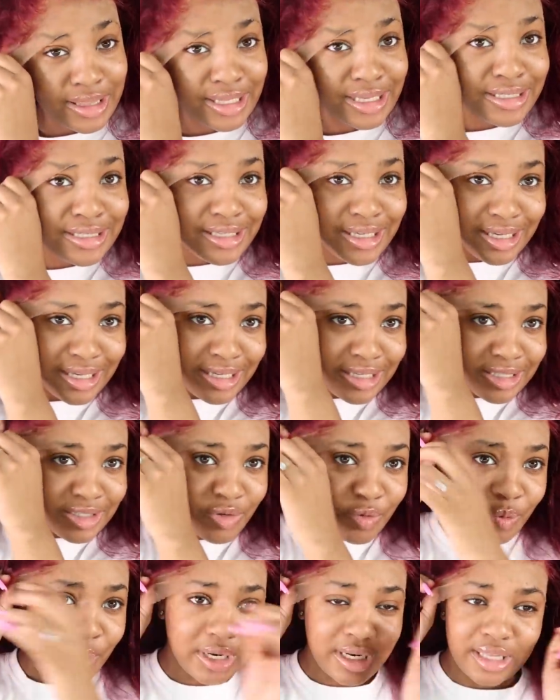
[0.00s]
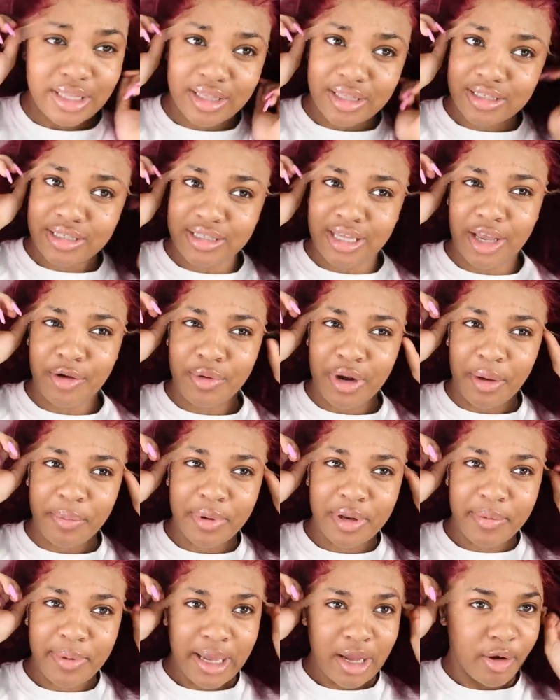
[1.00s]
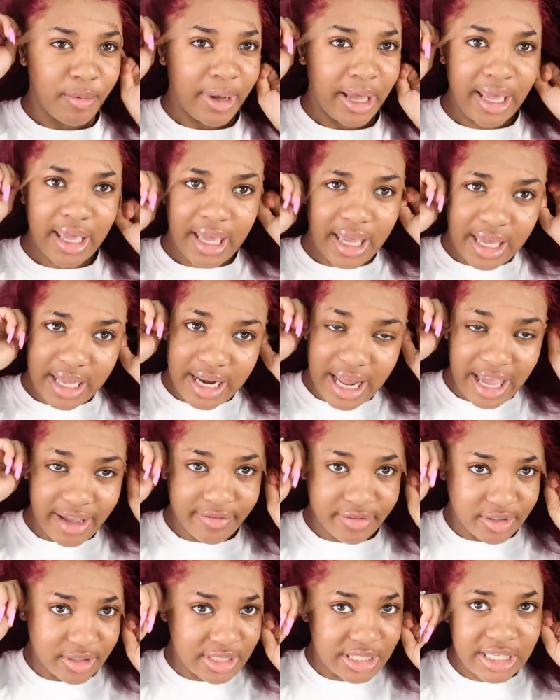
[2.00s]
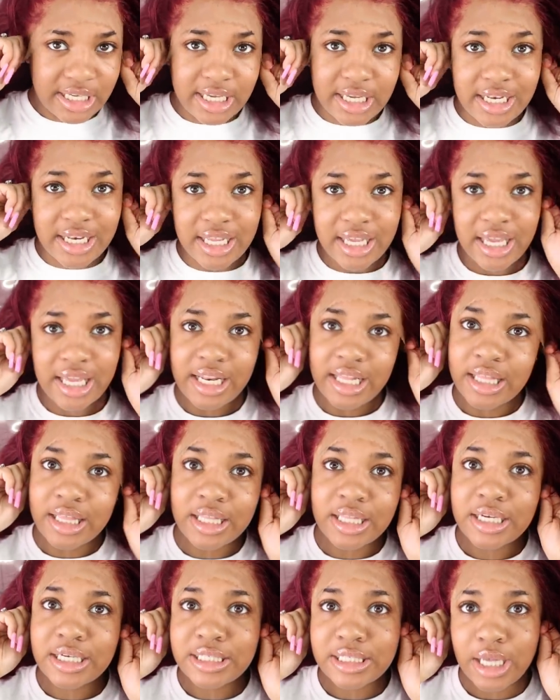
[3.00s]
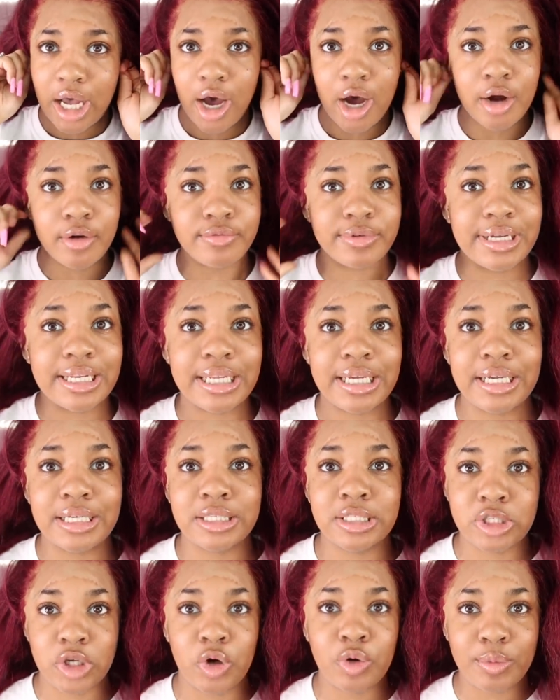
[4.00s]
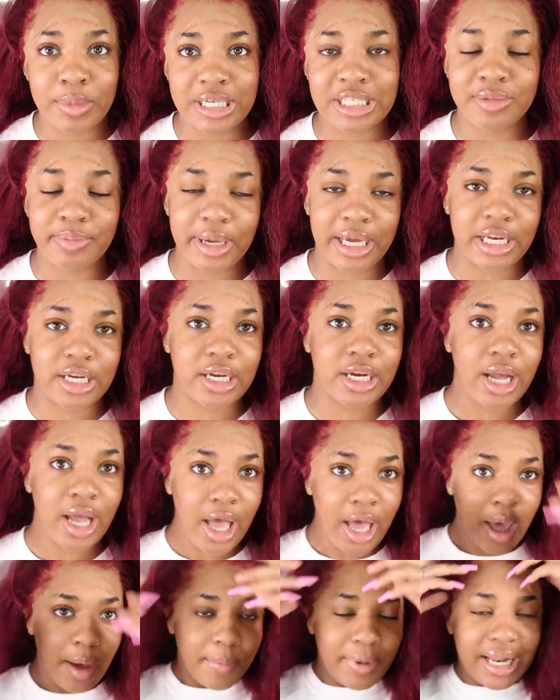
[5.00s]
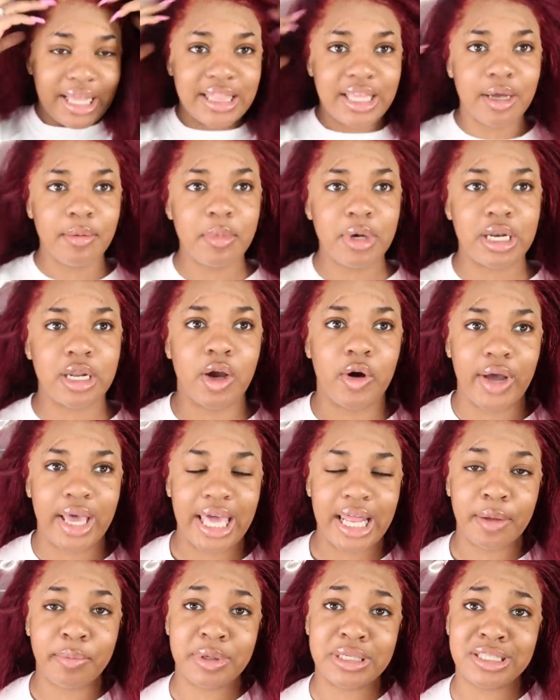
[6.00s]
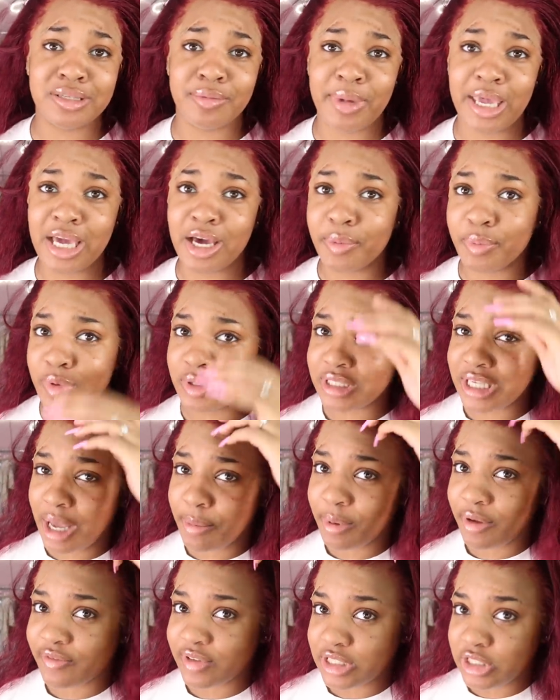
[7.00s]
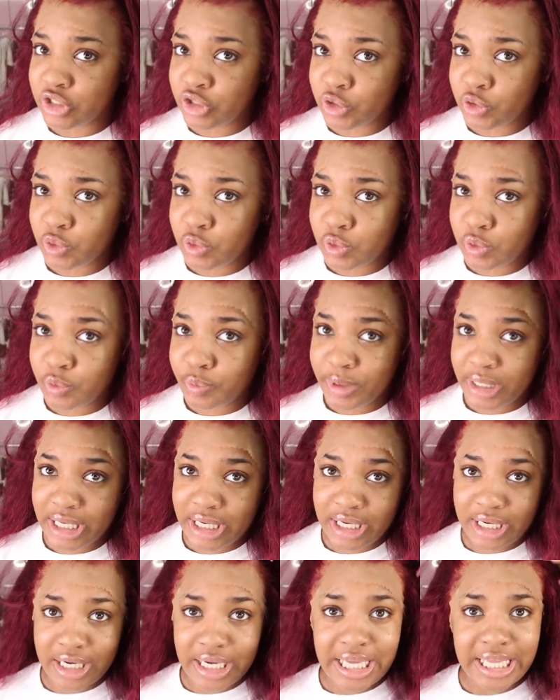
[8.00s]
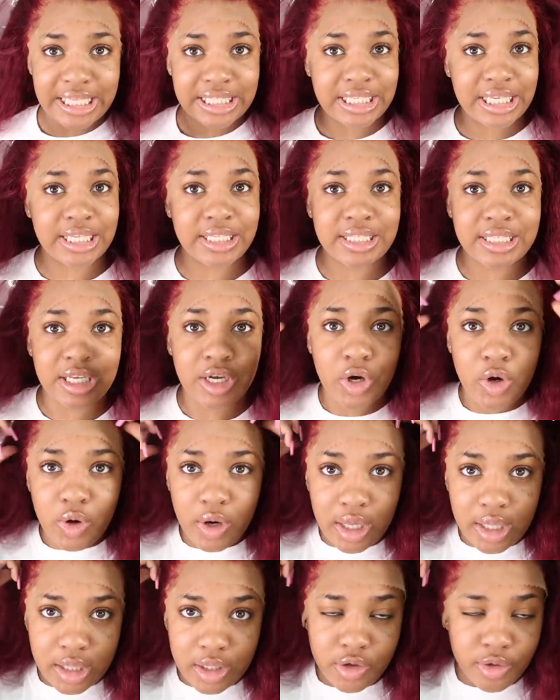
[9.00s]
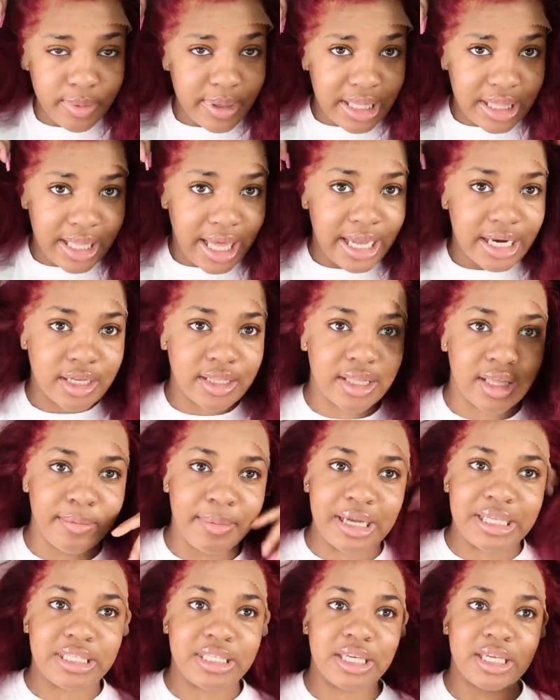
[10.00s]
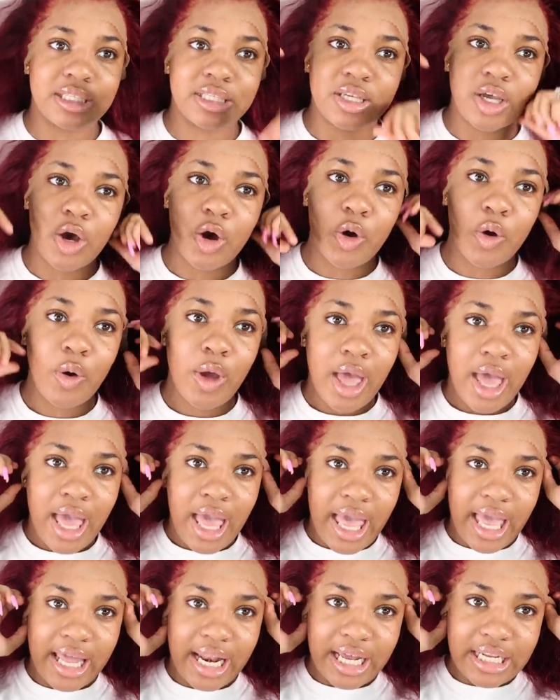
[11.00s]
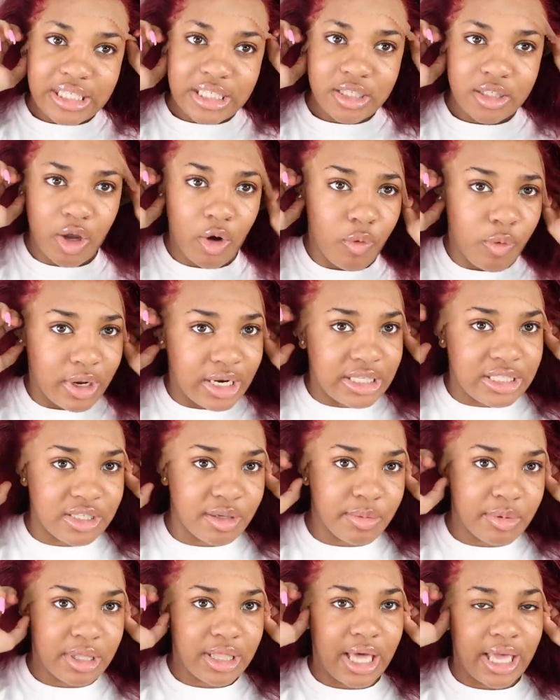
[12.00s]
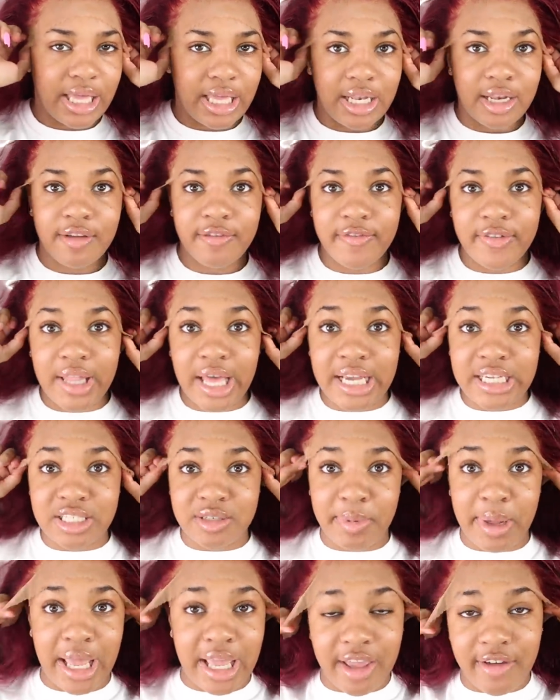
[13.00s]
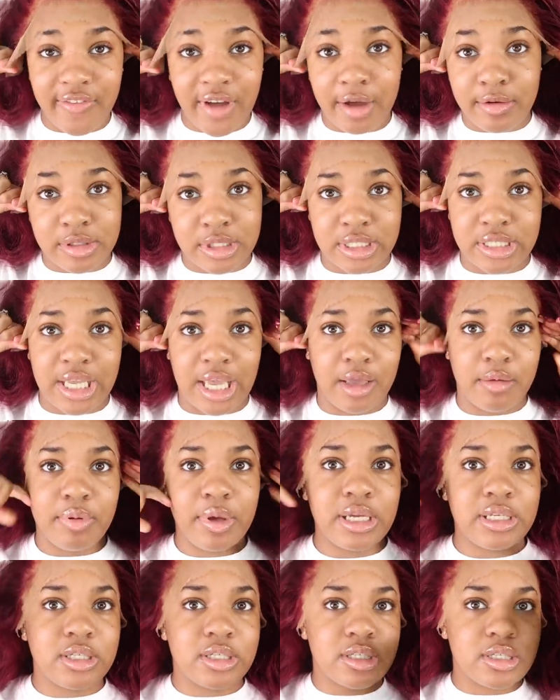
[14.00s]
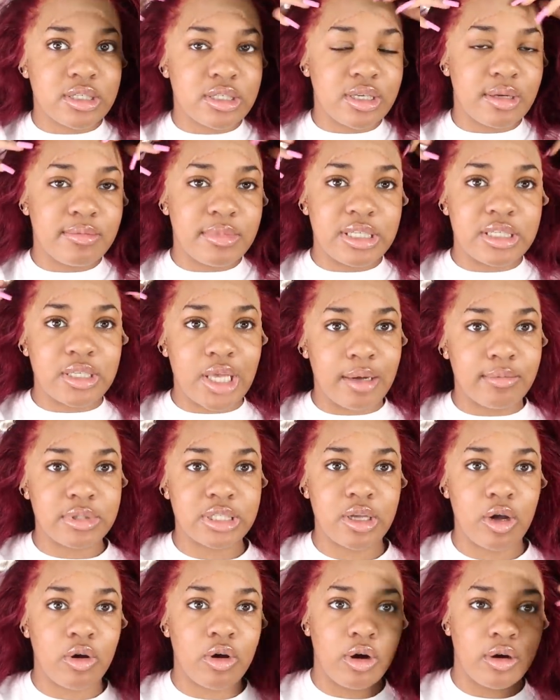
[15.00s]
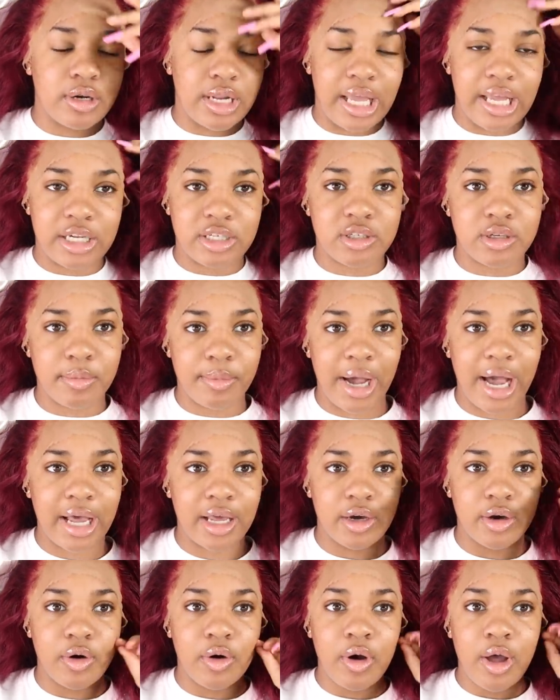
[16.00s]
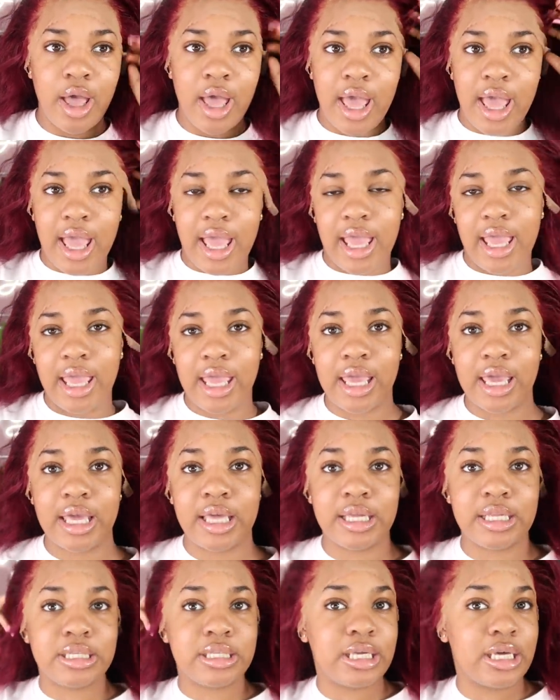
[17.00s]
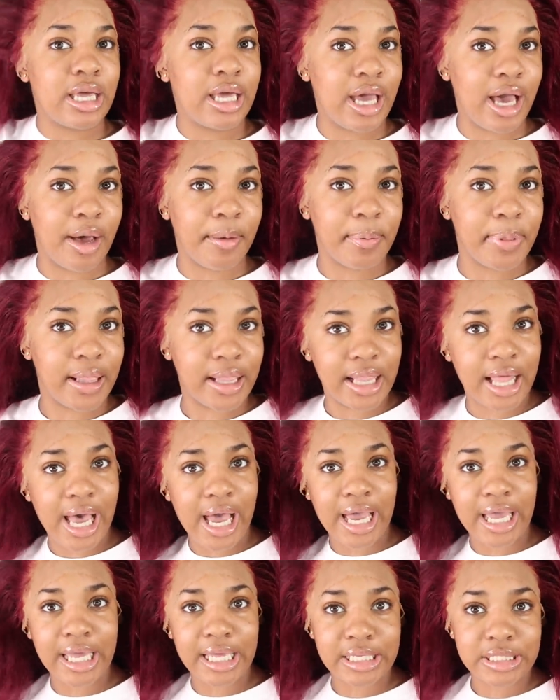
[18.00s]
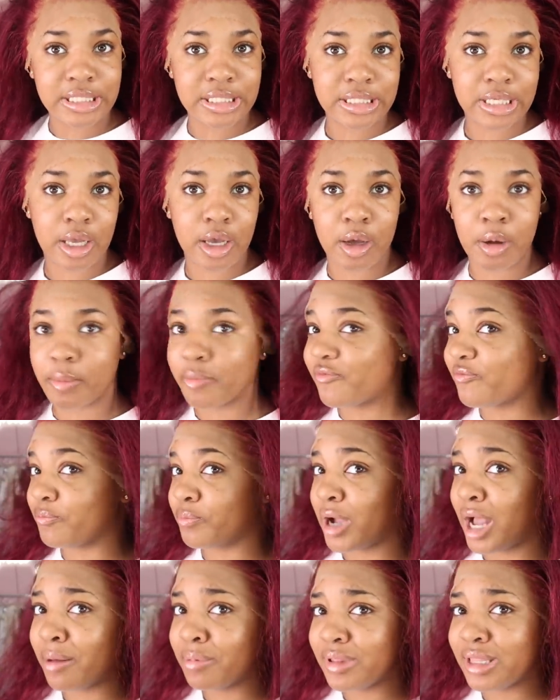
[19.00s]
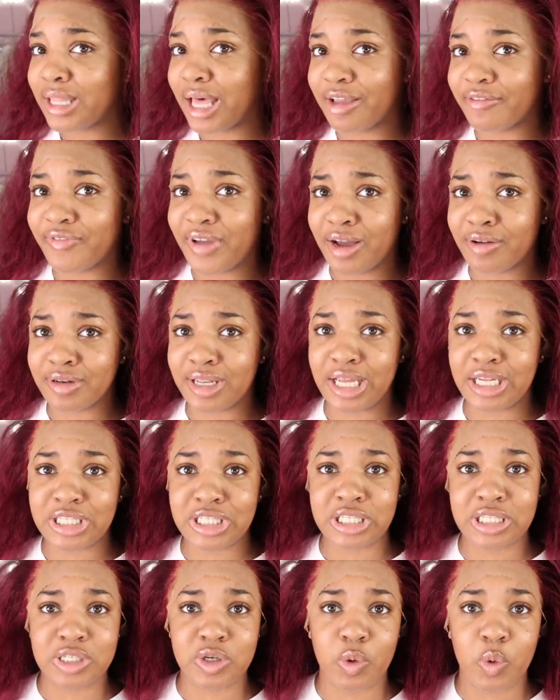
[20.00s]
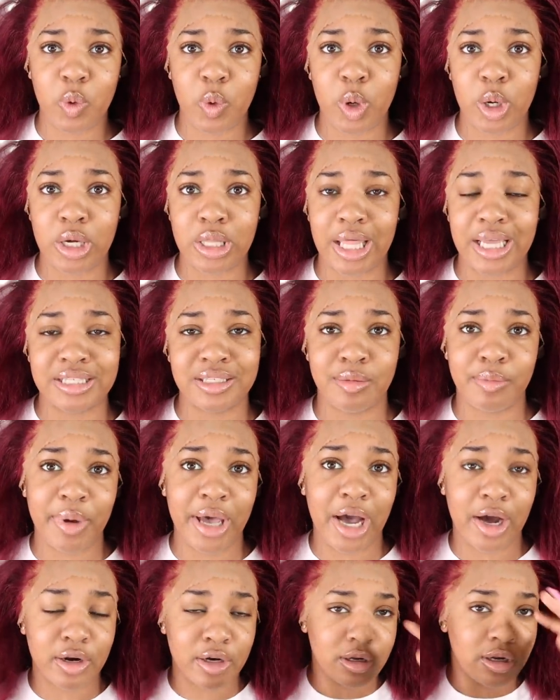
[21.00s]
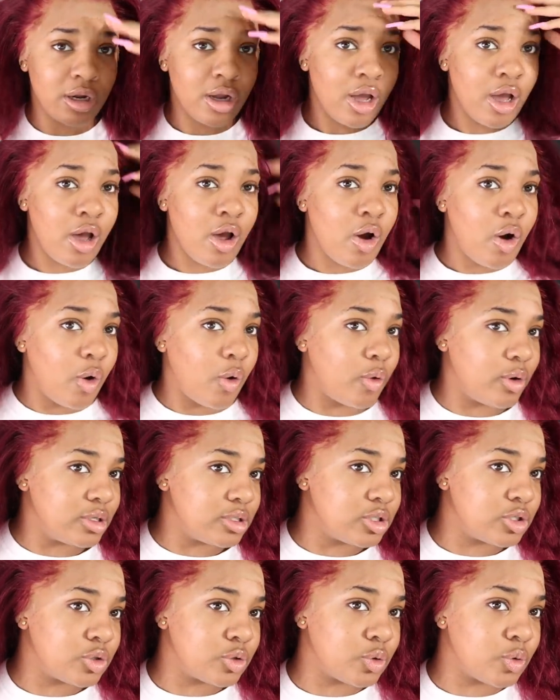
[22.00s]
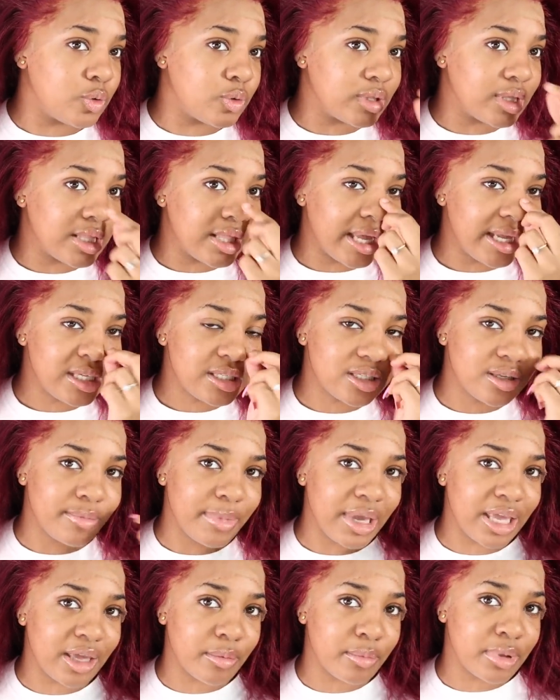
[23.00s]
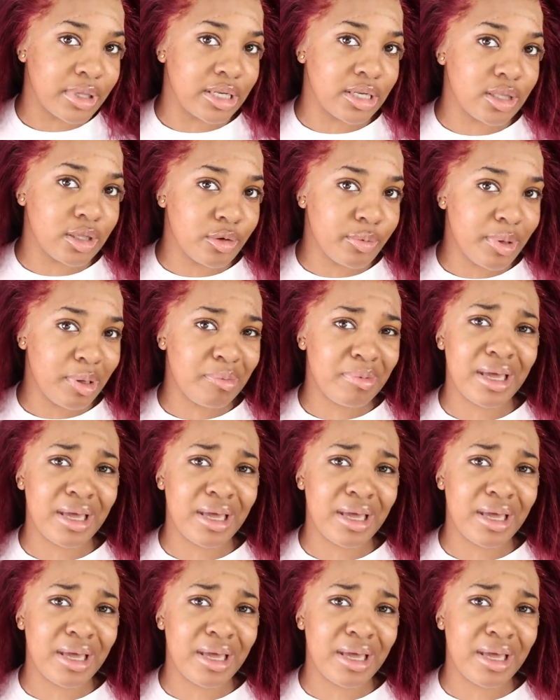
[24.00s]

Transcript: this is what it looks like when I put it back on my head after tinting it. And it looks already so much better. But I think I'm going to go ahead and put some makeup on top of it too, because it's still a little bit lighter than my skin tone. And I just don't want it to be like any flashback if I was to take pictures or something. So I'm just going to go the extra mile and apply some, probably like foundation or like some powder onto the lace to make it blend a little bit